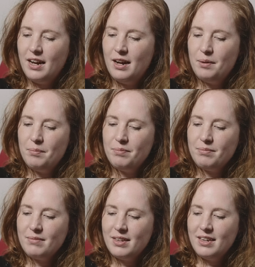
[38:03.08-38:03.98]
um,
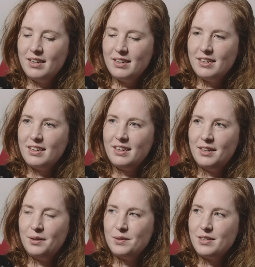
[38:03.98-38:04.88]
you
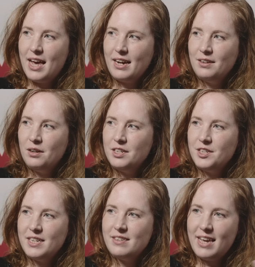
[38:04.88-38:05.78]
know,
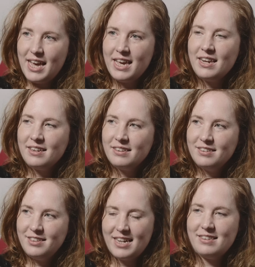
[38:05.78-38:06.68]
technologies in
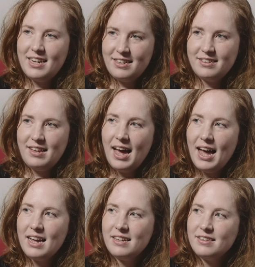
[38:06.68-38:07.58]
gestators'
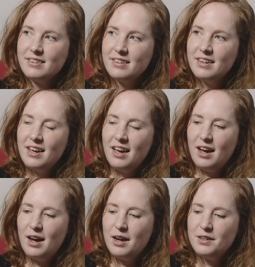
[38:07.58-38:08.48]
hands
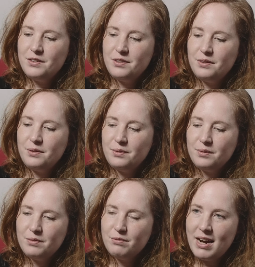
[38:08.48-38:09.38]
uh, to
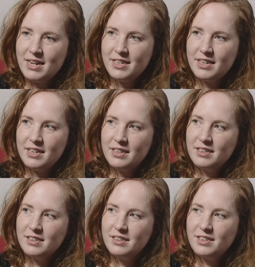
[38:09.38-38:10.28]
render
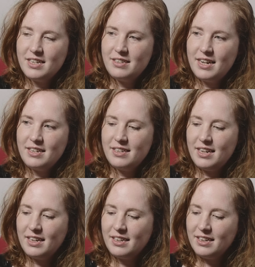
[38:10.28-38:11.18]

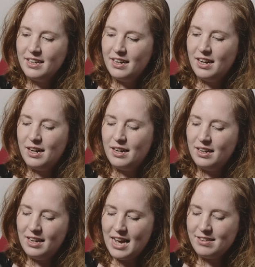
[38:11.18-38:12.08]
gestating uh,
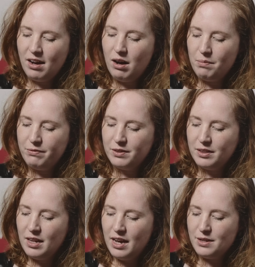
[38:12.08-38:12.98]
less
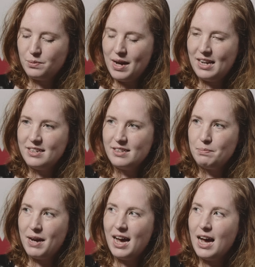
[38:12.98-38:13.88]
harmful, as well as
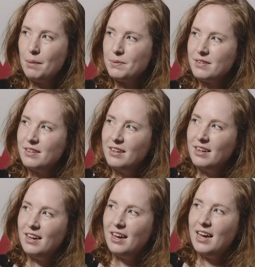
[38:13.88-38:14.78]
perhaps
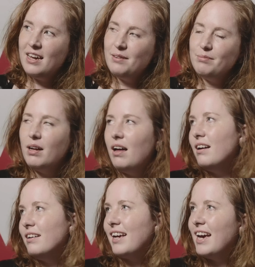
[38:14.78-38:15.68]
Uh, rah,
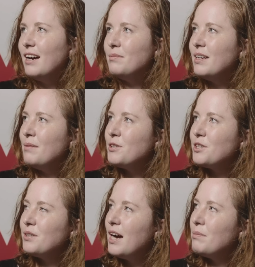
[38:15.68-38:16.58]
okay, I'm not, I'm not
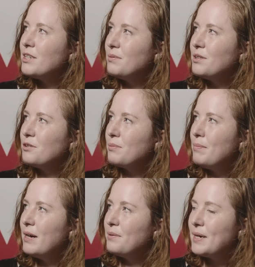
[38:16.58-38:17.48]
sure how much I want to talk
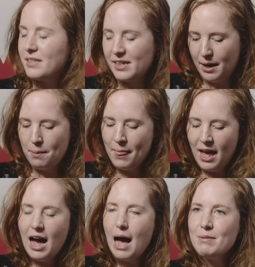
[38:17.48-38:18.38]
about biobags. Okay,
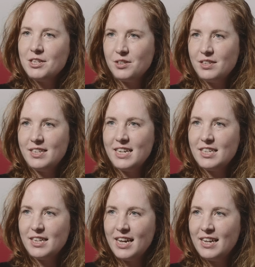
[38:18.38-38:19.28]
I'm
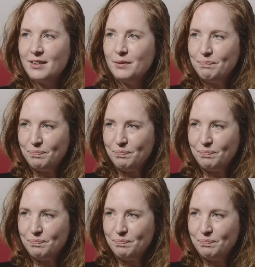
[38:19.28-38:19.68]
interested in